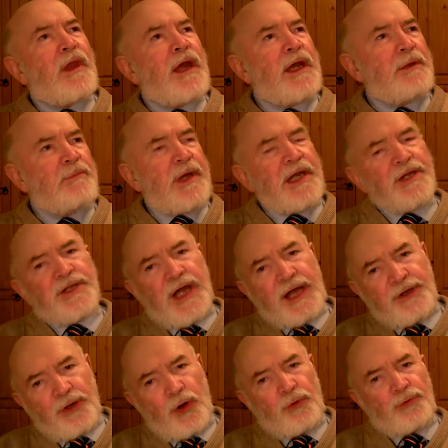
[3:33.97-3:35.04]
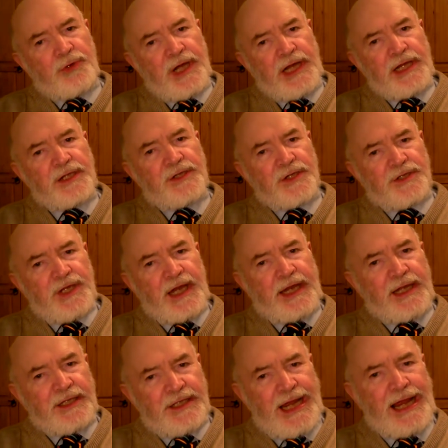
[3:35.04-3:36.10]
It means I don't need to
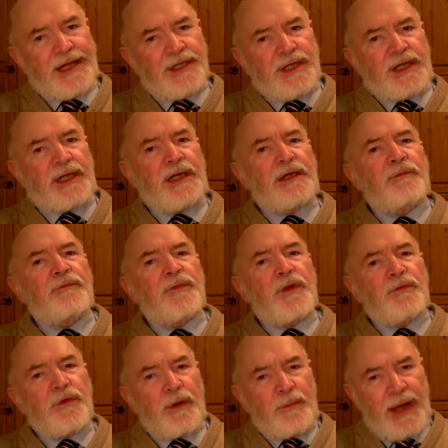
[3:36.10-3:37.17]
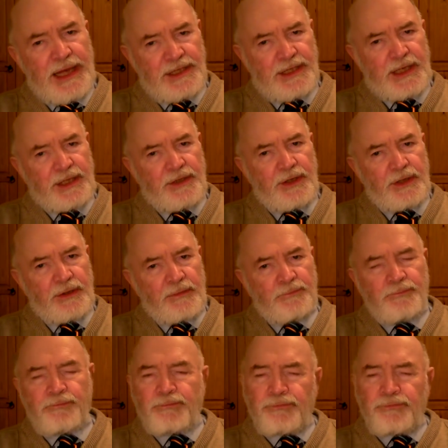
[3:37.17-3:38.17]
take a taxi from Haslingden